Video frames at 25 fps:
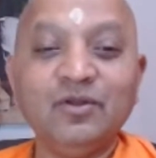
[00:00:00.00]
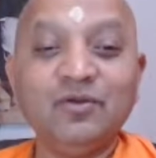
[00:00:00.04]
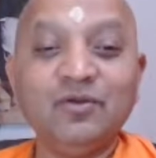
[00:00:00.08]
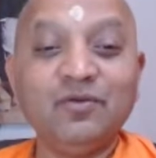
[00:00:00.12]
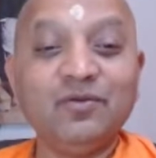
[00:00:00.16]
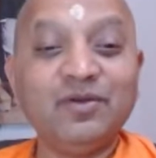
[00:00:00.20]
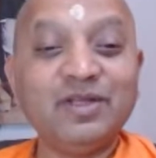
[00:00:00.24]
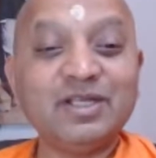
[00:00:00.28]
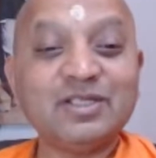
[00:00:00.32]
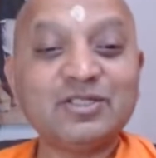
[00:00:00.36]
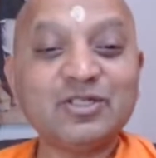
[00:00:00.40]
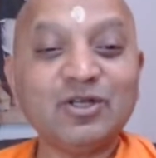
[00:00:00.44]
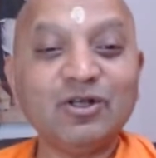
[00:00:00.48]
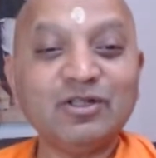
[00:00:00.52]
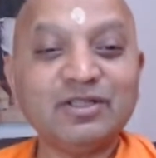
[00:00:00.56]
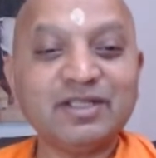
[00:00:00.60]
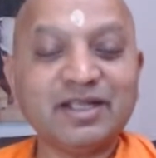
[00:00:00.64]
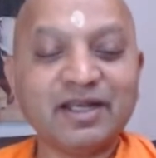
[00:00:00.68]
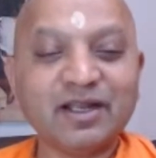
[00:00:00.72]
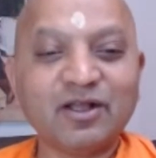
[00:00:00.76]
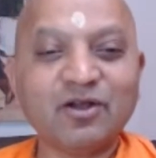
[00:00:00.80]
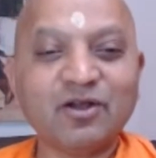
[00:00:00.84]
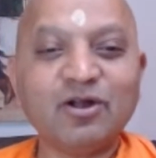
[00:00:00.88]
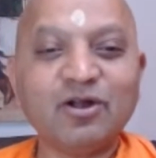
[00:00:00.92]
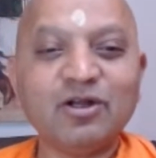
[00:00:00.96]
Where is all the
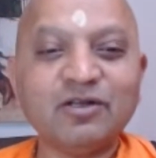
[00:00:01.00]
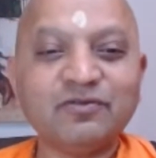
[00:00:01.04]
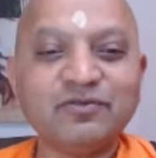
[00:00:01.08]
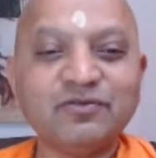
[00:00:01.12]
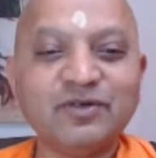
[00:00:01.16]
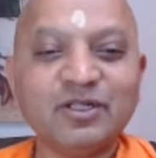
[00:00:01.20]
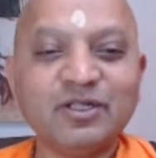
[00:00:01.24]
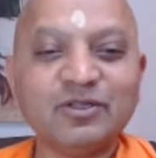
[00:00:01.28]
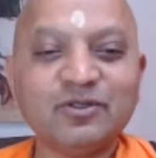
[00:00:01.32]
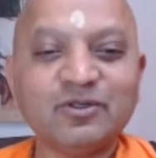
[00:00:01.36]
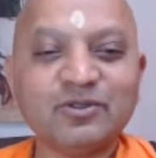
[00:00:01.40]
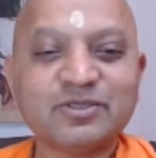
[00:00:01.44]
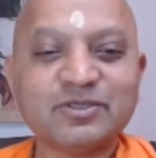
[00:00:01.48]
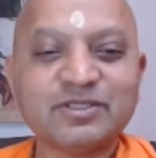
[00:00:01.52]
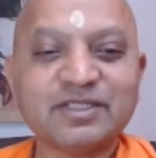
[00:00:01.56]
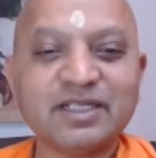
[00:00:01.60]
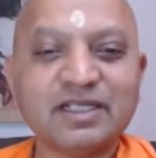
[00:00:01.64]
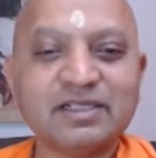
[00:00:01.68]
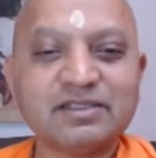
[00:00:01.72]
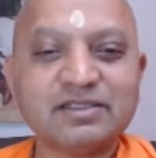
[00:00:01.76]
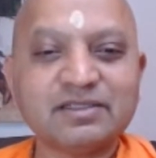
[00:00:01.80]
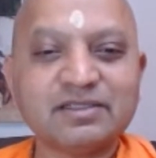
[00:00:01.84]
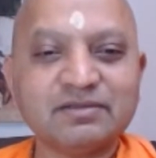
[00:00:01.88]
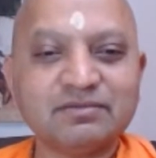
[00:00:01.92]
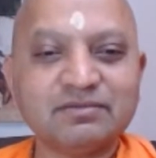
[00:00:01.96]
record of all those
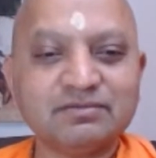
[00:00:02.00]
things?